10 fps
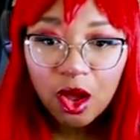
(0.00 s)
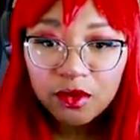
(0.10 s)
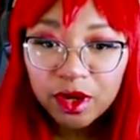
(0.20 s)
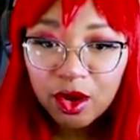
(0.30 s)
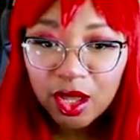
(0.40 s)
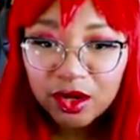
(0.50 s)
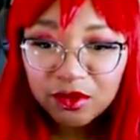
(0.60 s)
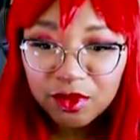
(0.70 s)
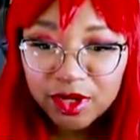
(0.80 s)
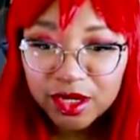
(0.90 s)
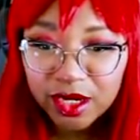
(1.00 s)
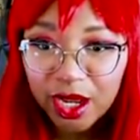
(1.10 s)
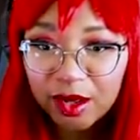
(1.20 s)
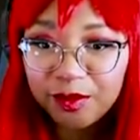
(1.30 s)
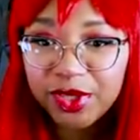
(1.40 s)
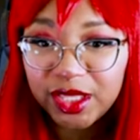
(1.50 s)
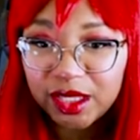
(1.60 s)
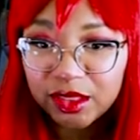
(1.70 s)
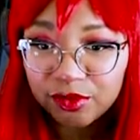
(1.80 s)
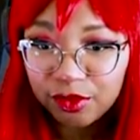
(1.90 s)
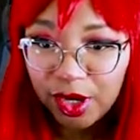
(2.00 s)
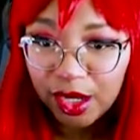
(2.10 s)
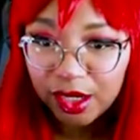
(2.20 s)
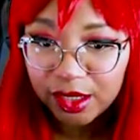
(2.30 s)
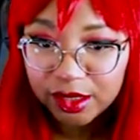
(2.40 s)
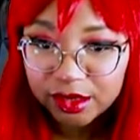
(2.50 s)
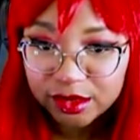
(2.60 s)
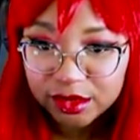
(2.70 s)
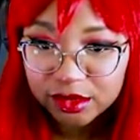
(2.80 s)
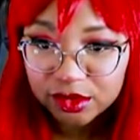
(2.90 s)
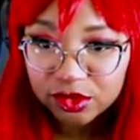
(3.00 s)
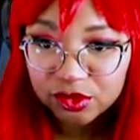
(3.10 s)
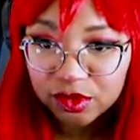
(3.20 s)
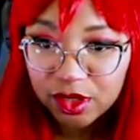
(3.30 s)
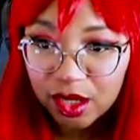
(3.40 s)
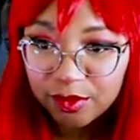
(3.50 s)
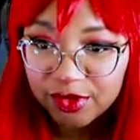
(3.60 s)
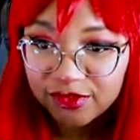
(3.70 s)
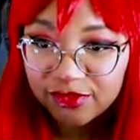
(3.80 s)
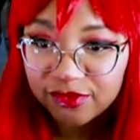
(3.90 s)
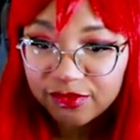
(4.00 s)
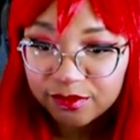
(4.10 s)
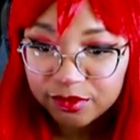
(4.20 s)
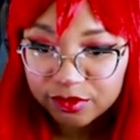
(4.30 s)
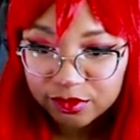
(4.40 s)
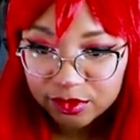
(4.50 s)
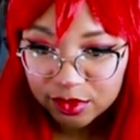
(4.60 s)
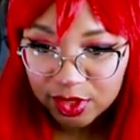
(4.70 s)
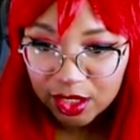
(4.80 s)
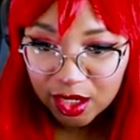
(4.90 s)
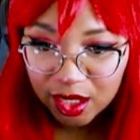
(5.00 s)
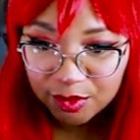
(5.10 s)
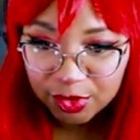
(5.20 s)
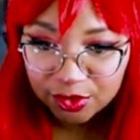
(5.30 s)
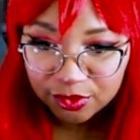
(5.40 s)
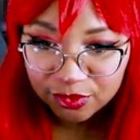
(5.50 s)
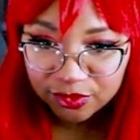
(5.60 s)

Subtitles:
Oh no, I don't want to not be in the rock. Got me. Can I not move?